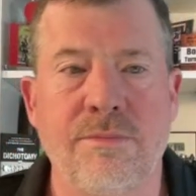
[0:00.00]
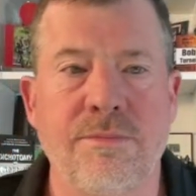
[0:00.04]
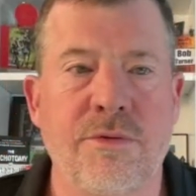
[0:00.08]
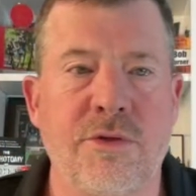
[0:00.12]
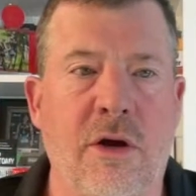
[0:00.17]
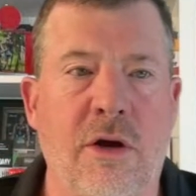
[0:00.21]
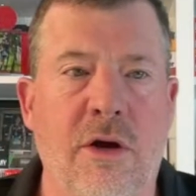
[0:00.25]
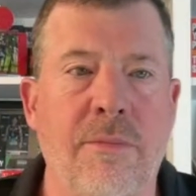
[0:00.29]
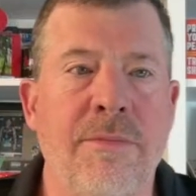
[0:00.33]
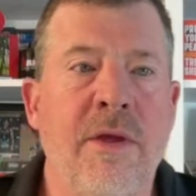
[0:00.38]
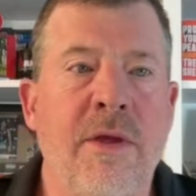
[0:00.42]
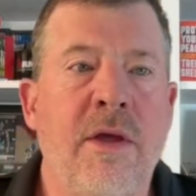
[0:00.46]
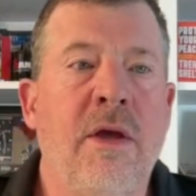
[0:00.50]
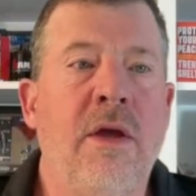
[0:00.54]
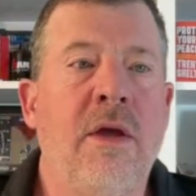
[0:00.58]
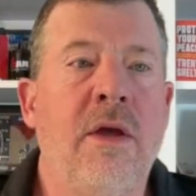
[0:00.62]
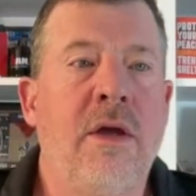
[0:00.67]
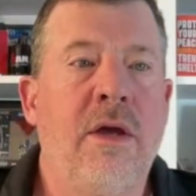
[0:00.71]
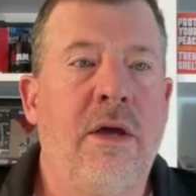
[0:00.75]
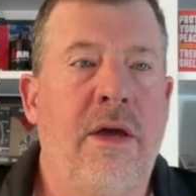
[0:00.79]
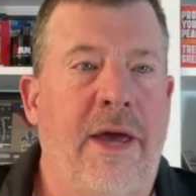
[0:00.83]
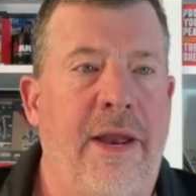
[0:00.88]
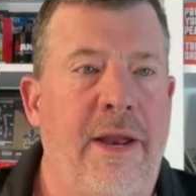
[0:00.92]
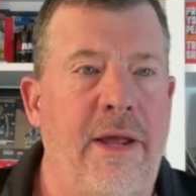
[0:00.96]
So
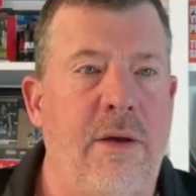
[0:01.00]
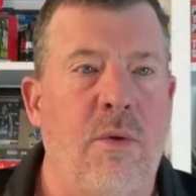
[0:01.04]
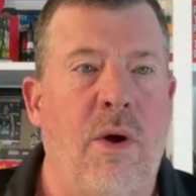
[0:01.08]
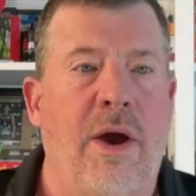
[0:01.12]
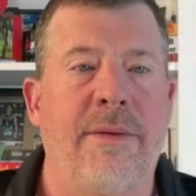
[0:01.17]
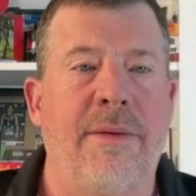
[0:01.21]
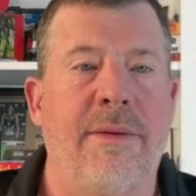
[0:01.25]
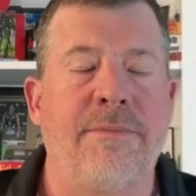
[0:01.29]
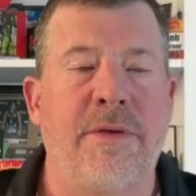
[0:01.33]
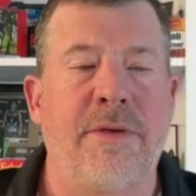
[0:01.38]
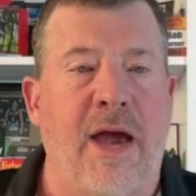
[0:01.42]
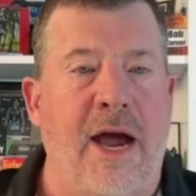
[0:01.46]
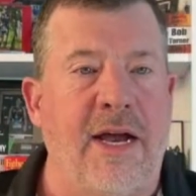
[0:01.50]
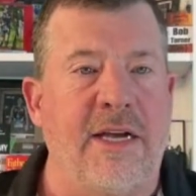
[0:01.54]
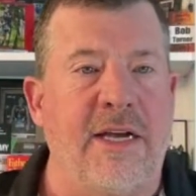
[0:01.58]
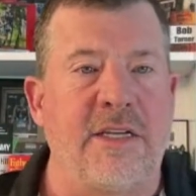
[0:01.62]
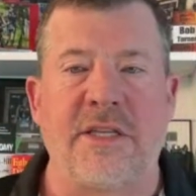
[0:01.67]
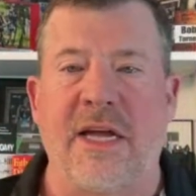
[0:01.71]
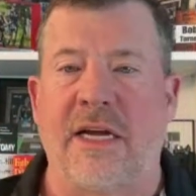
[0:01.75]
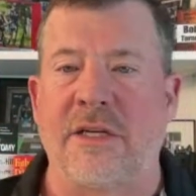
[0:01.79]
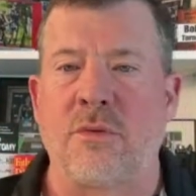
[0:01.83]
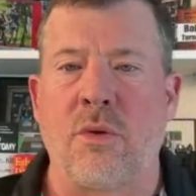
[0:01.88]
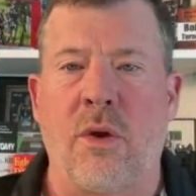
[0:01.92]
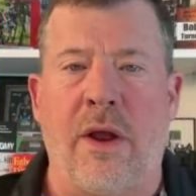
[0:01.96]
anyway, guys,
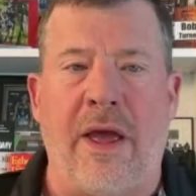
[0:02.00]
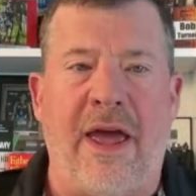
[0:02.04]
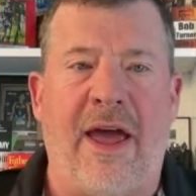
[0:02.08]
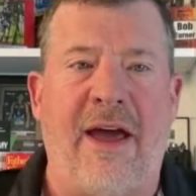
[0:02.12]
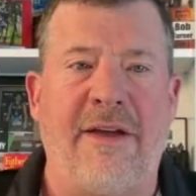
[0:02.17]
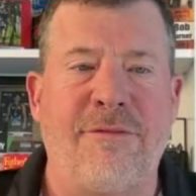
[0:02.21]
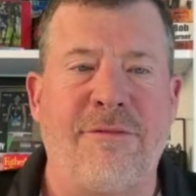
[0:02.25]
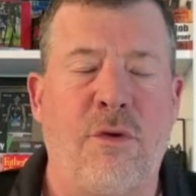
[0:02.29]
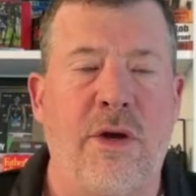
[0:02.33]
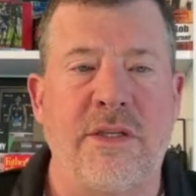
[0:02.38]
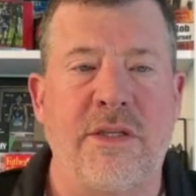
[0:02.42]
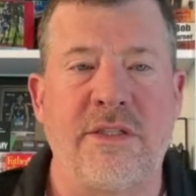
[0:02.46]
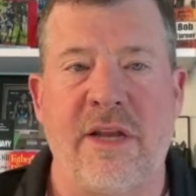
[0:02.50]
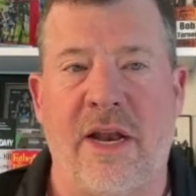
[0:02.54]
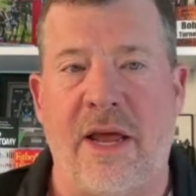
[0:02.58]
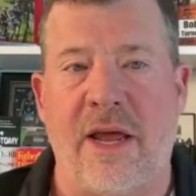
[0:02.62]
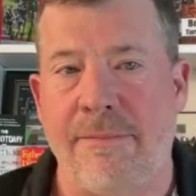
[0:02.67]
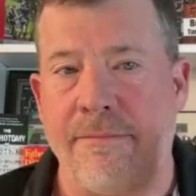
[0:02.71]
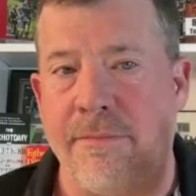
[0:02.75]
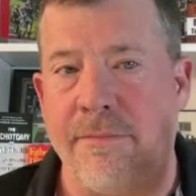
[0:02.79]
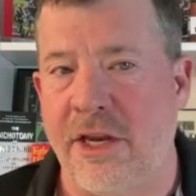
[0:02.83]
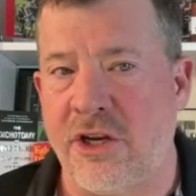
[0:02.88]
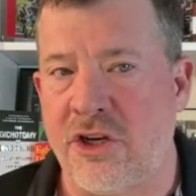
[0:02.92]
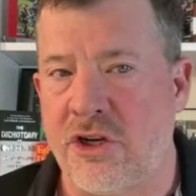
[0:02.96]
that's what I had for you today.
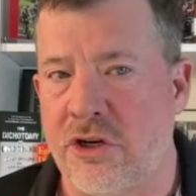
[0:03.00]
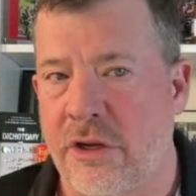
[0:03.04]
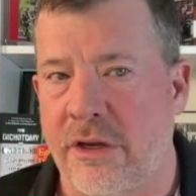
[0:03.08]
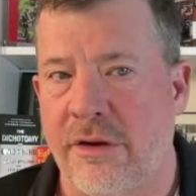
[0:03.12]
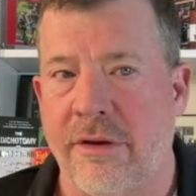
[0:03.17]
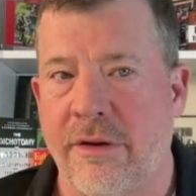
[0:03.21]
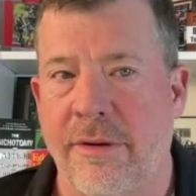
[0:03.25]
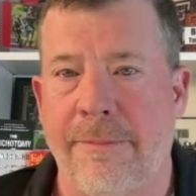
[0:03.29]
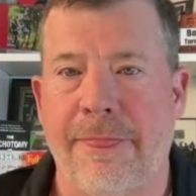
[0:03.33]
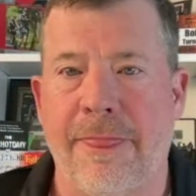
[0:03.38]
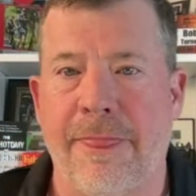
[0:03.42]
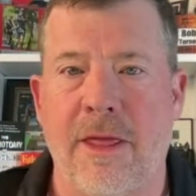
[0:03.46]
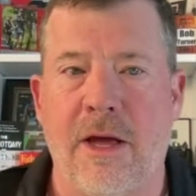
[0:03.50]
Make sure you